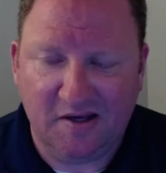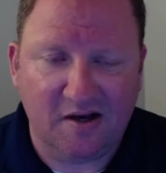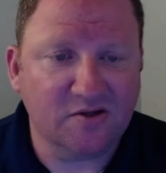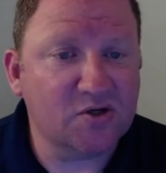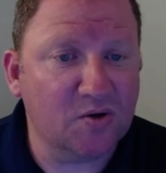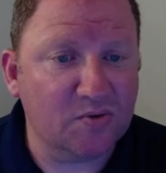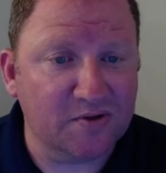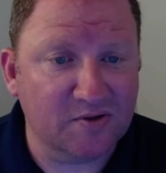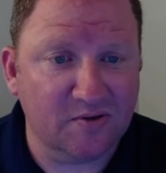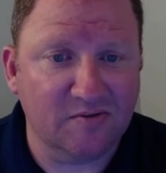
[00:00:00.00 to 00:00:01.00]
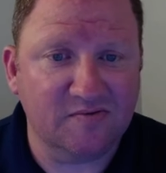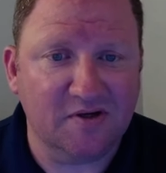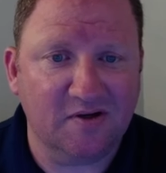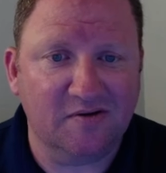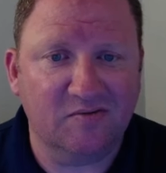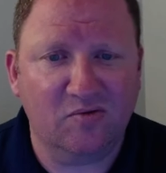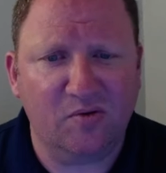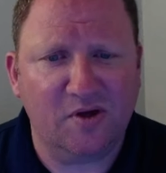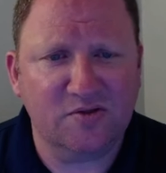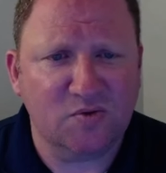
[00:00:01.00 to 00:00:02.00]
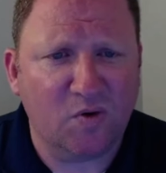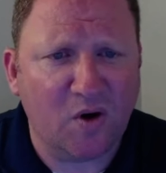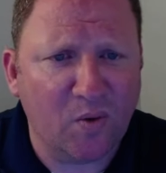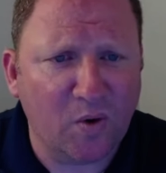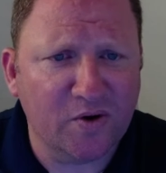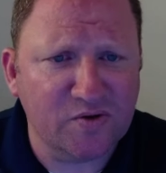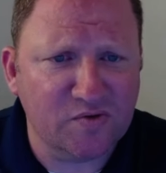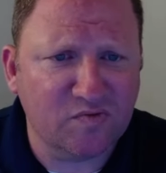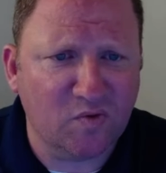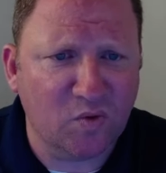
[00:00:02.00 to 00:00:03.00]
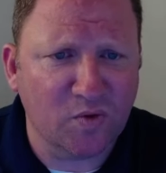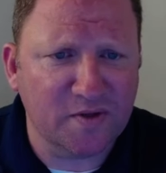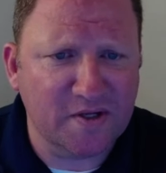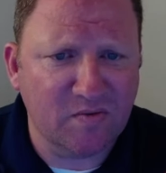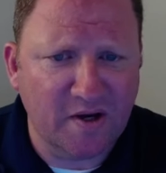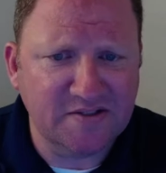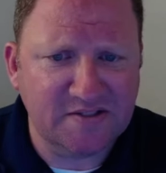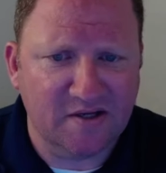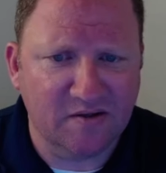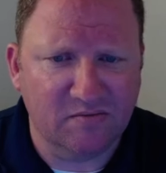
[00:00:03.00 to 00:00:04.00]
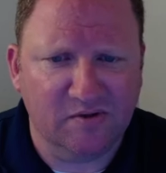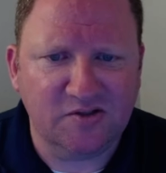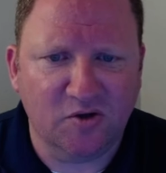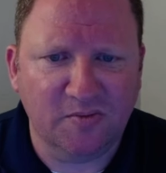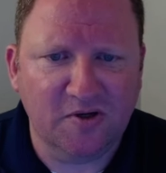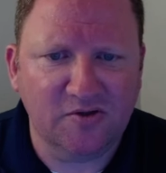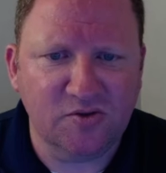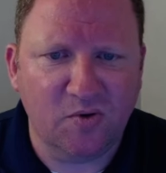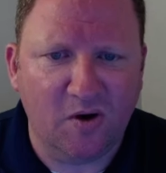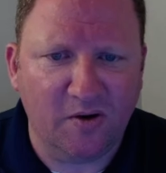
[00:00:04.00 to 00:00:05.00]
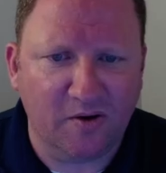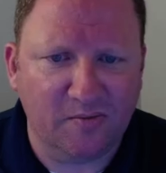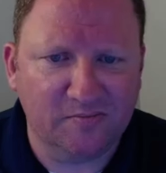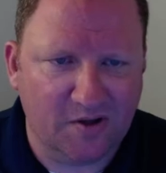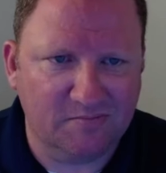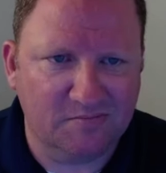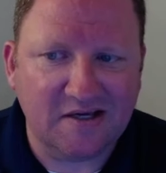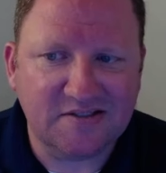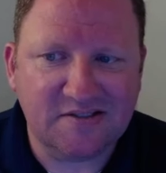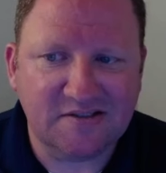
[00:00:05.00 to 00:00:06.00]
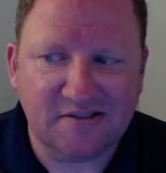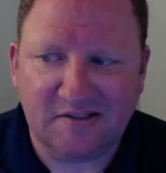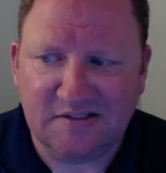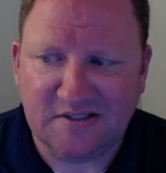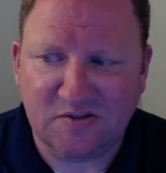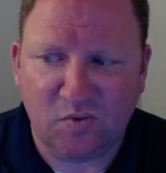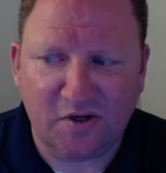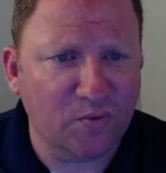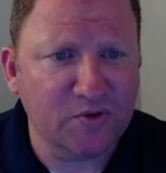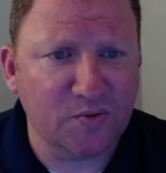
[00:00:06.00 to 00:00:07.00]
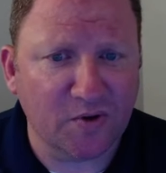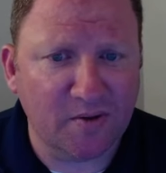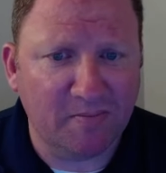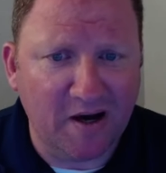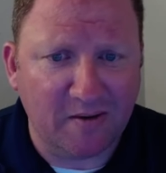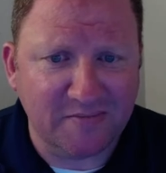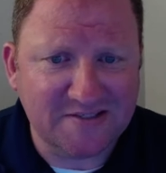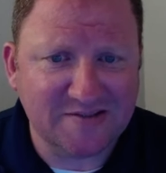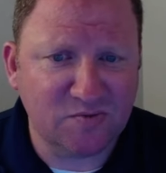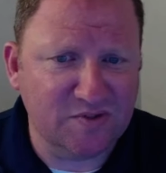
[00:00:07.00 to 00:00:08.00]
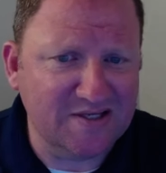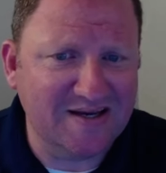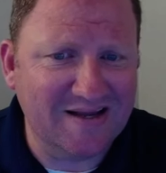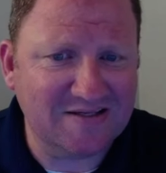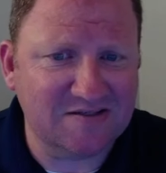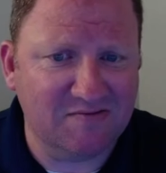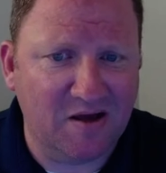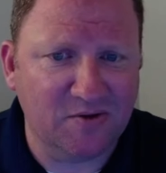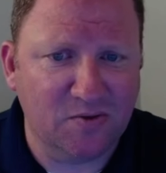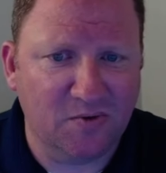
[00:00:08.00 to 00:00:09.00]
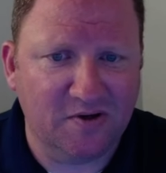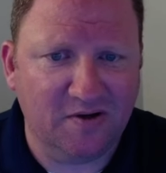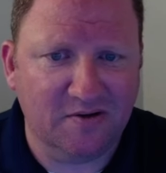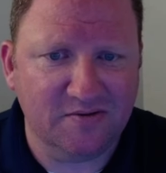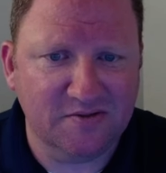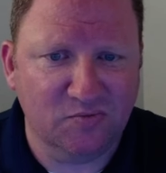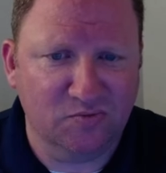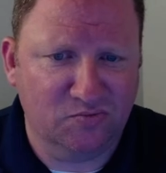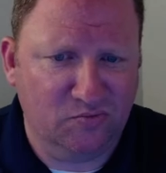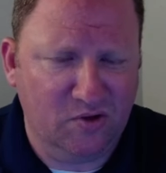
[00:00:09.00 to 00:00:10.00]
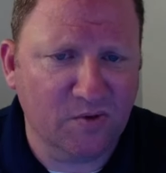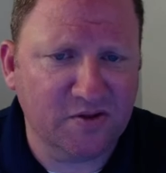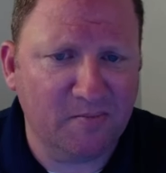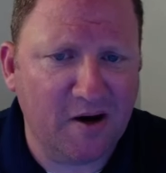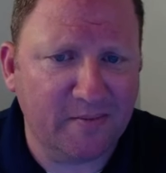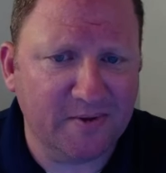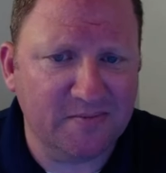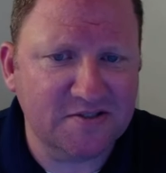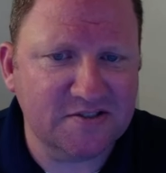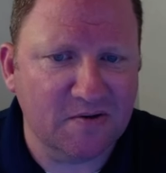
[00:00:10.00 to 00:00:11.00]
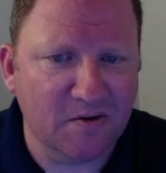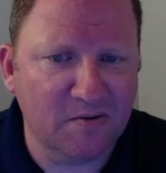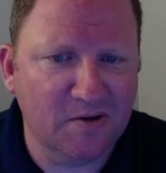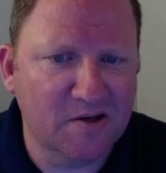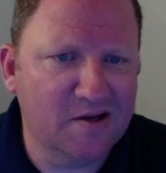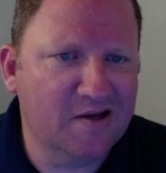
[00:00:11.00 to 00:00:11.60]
And I totally could have done, okay, so what do I want to do for the right side? It told me to do auto, okay? Next, it says, what do we do on the bottom? This is the next value on here. We want the bottom to be 0.